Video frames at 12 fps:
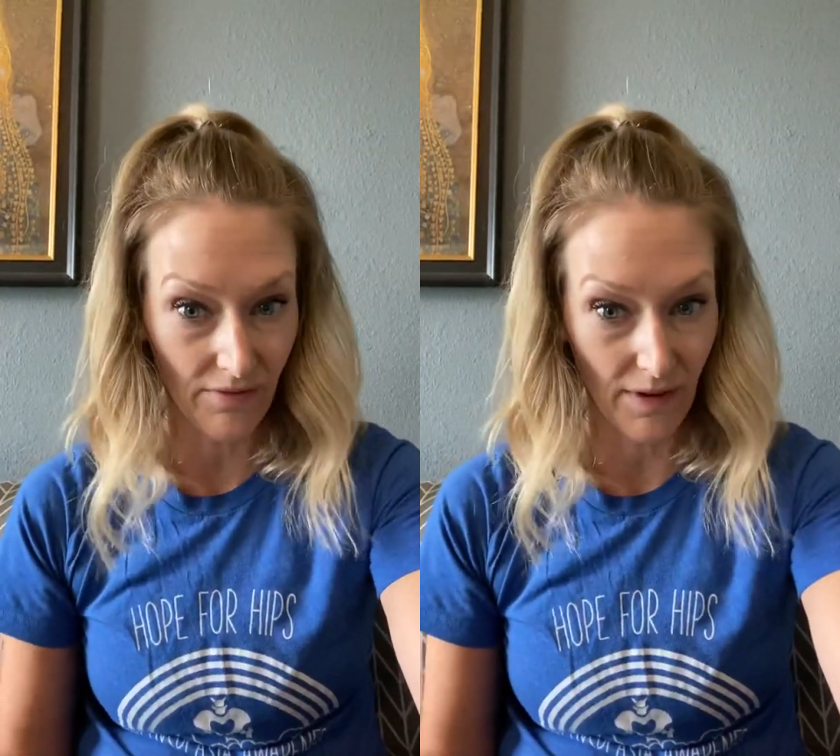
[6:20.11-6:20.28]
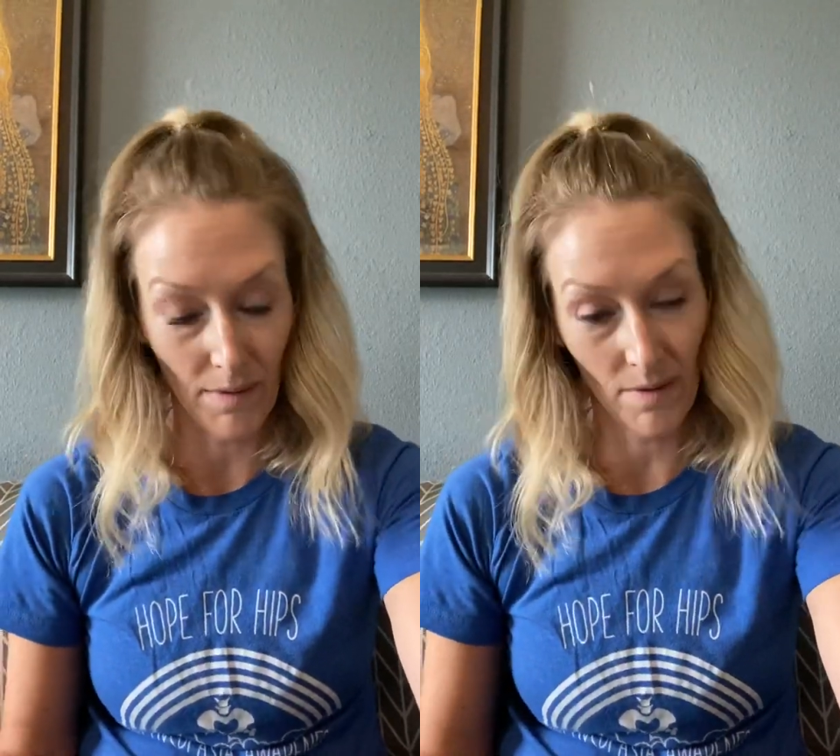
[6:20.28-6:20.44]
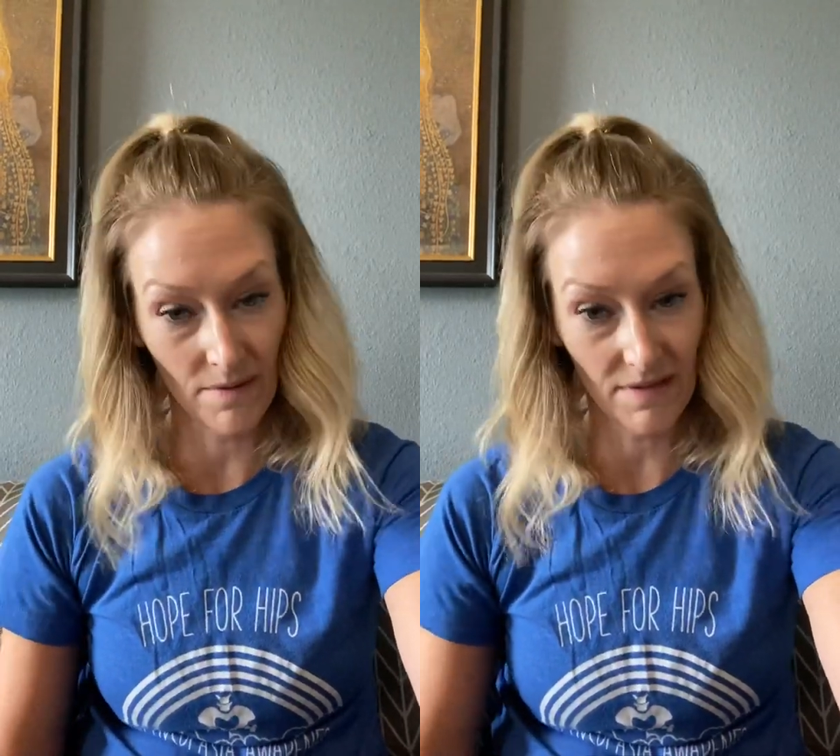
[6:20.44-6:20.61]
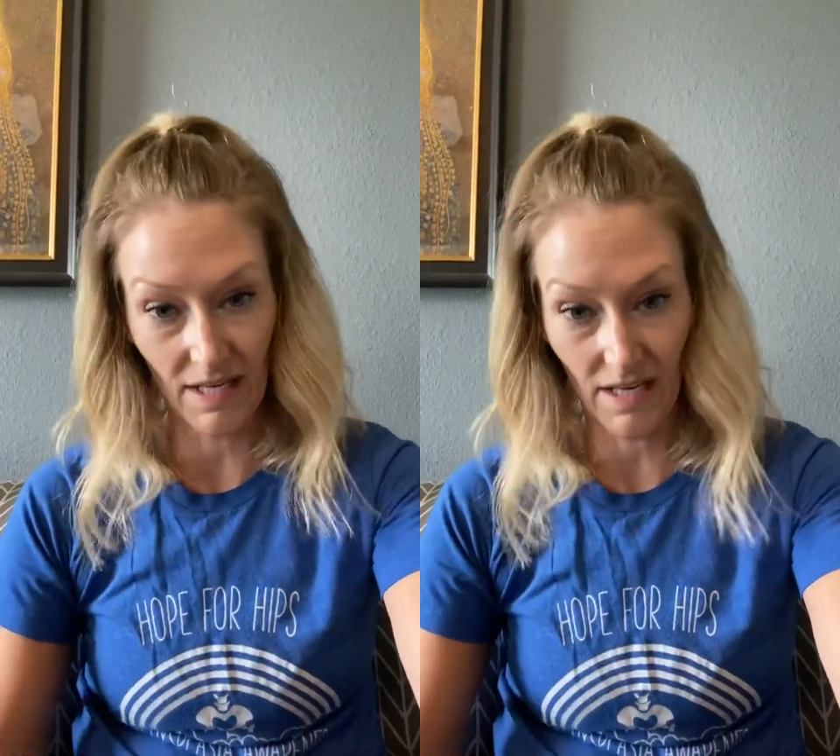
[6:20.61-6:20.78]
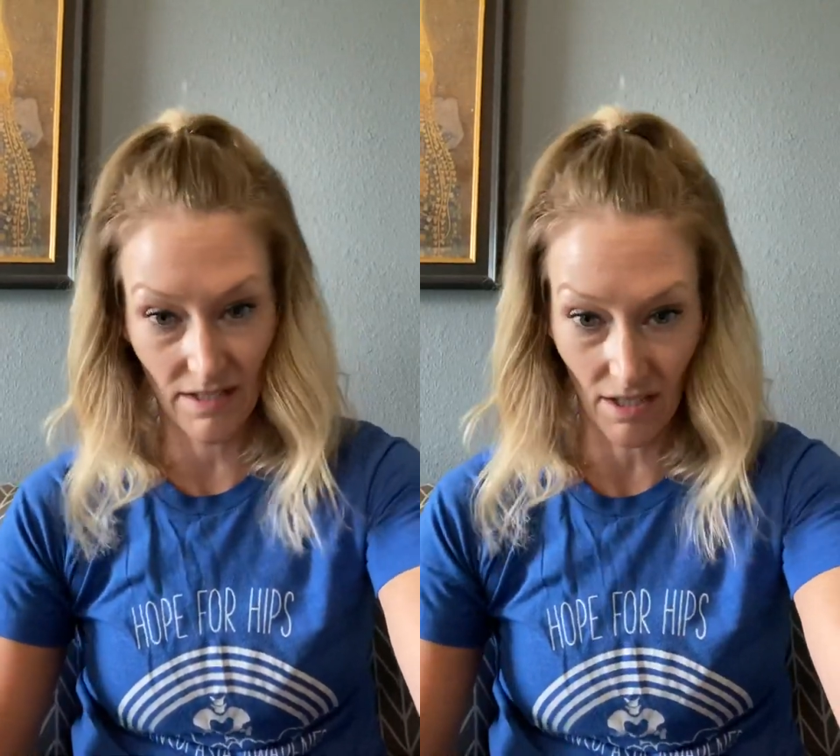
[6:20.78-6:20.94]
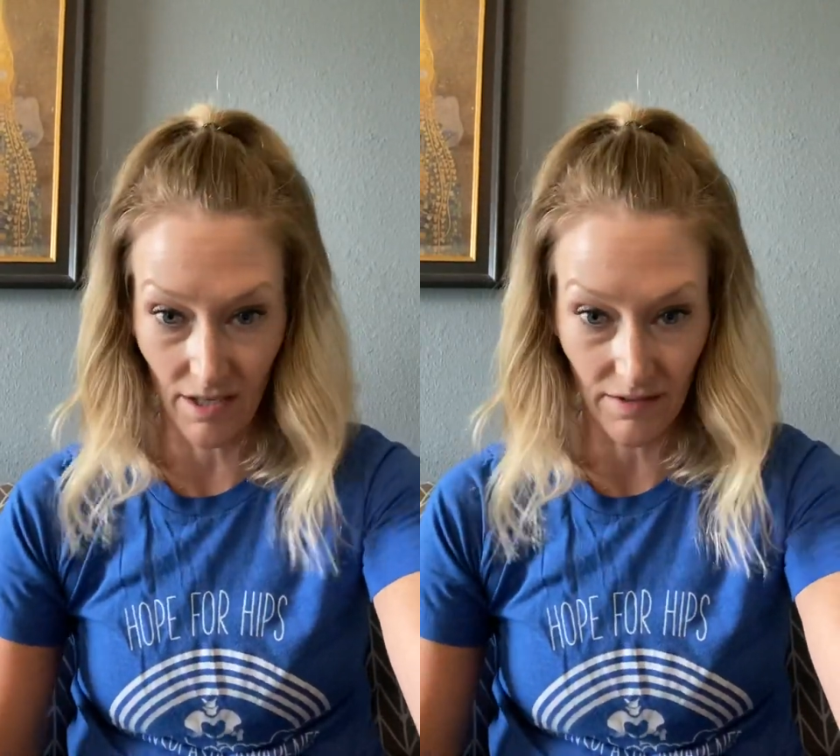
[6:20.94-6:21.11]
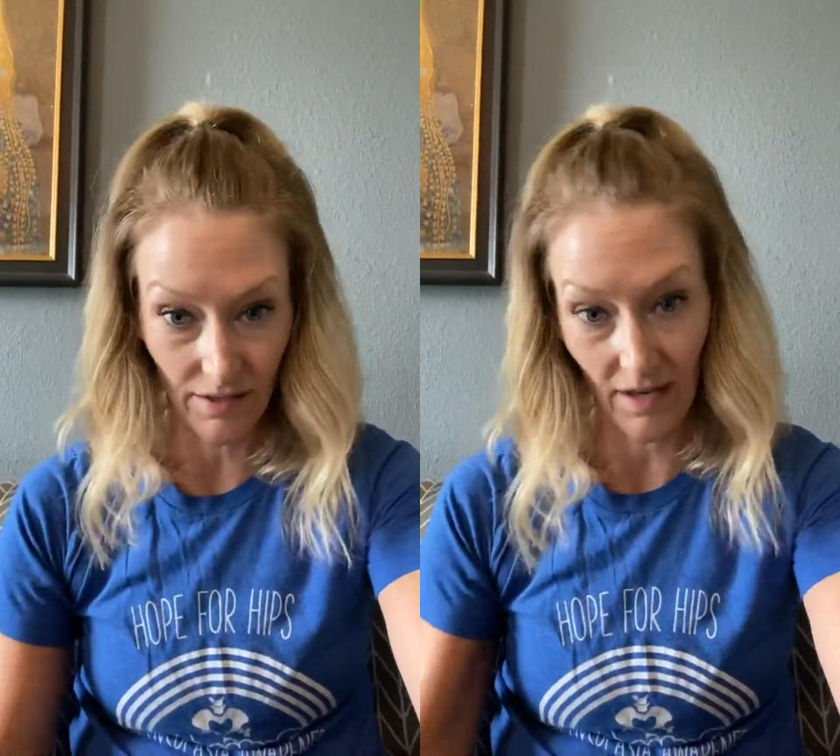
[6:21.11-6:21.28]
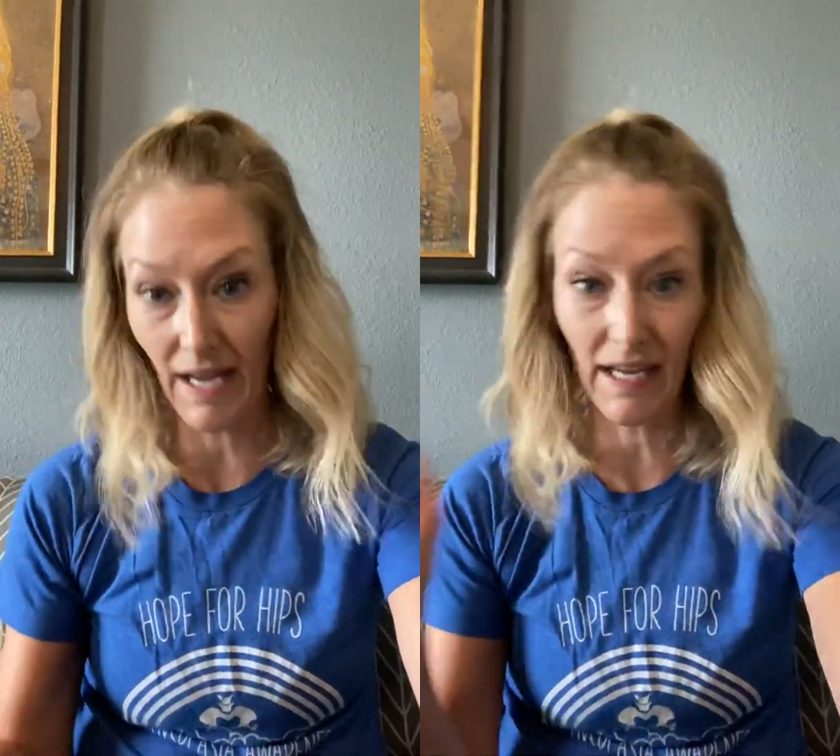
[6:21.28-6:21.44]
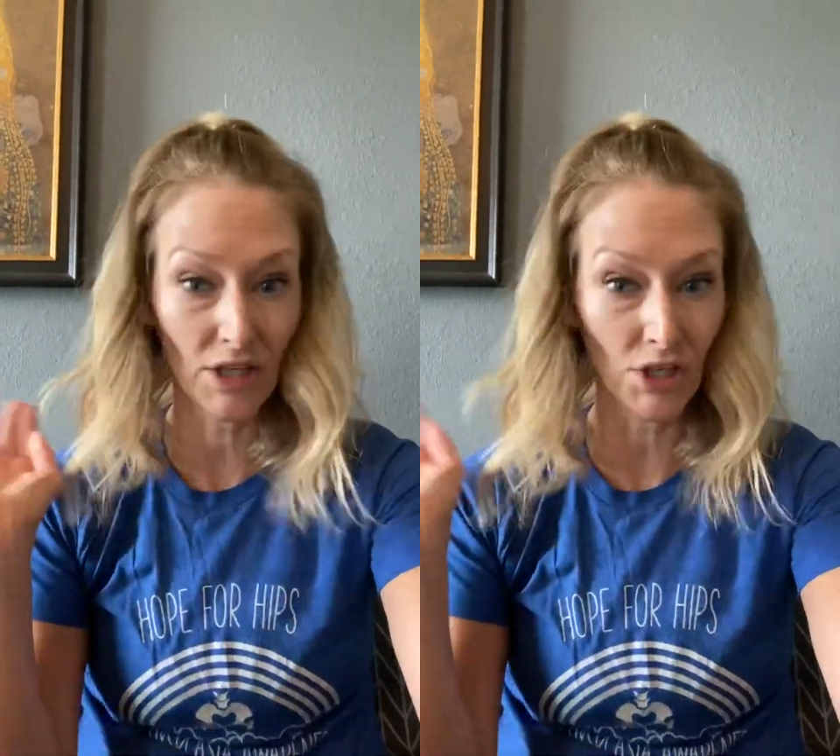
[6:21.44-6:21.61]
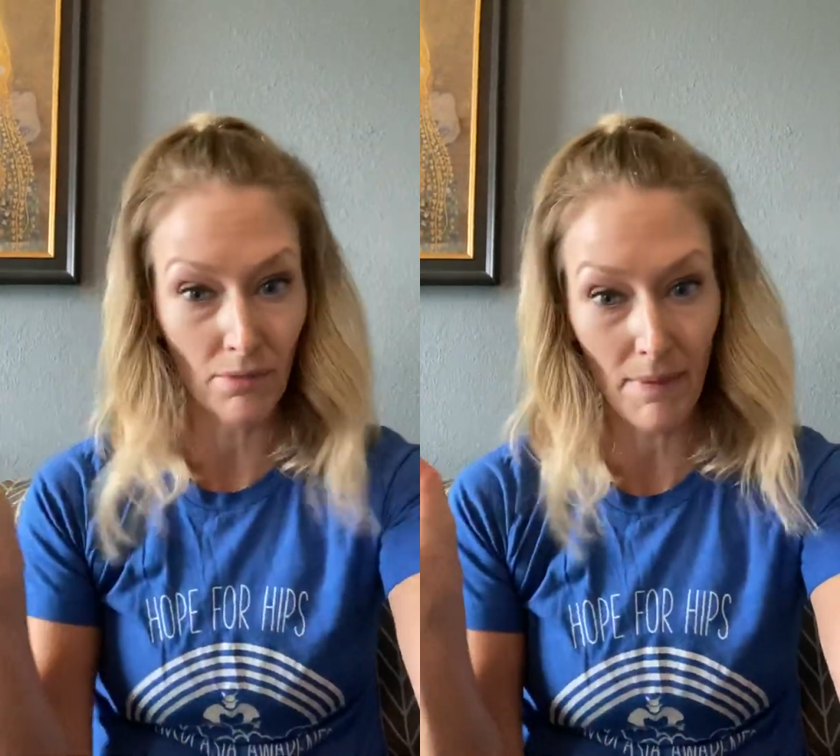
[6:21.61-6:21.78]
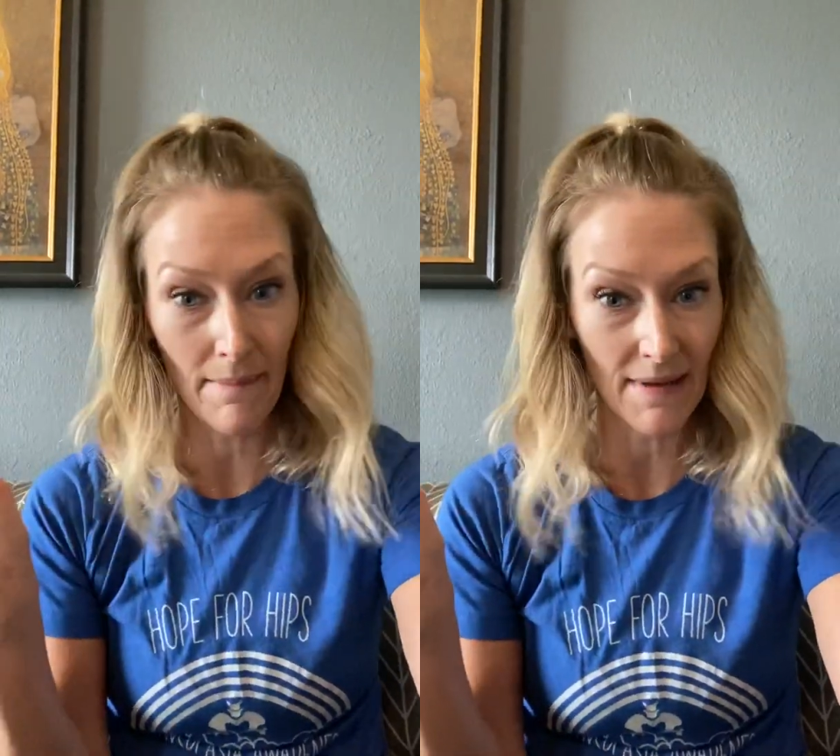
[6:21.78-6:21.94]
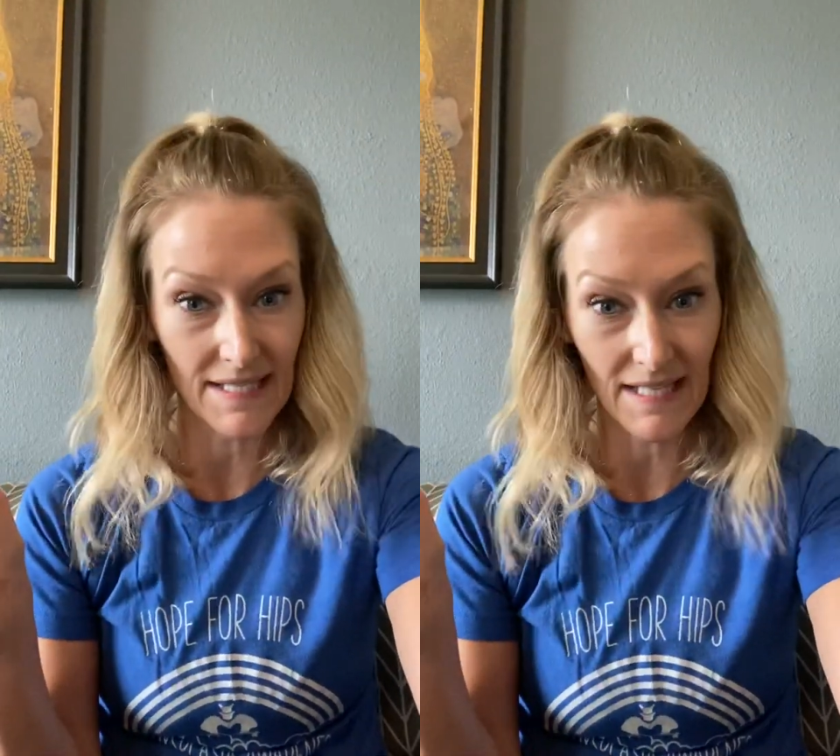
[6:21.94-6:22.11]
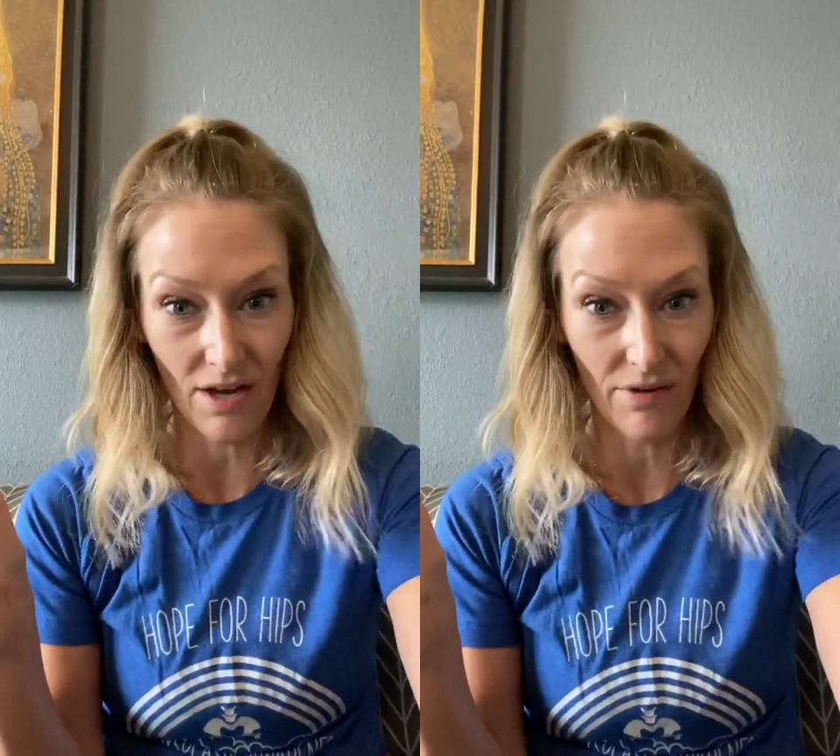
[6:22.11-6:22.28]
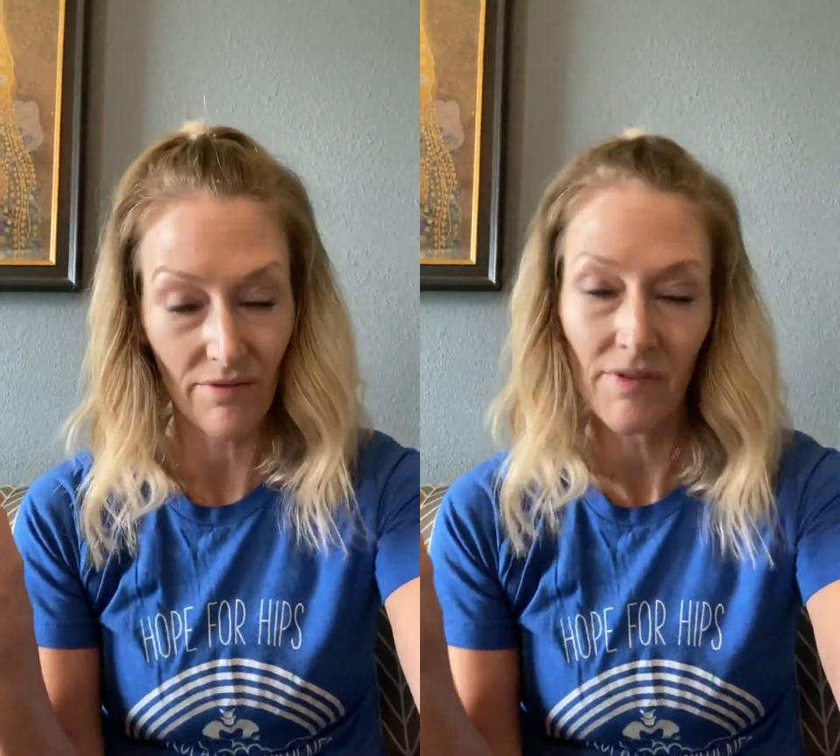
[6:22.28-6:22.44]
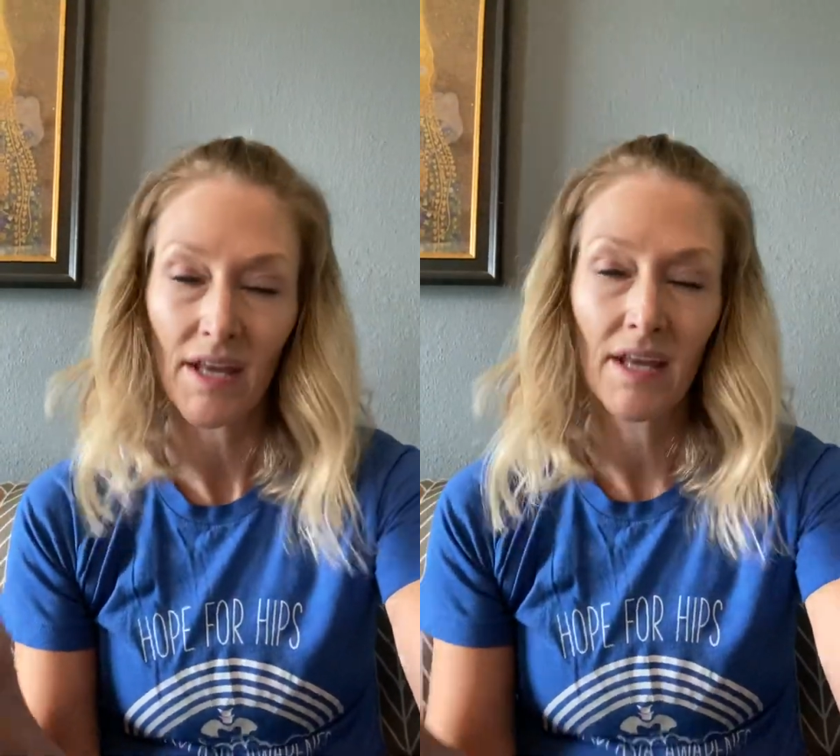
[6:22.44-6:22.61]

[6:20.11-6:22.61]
I'm almost like a toddler. I can do it by myself.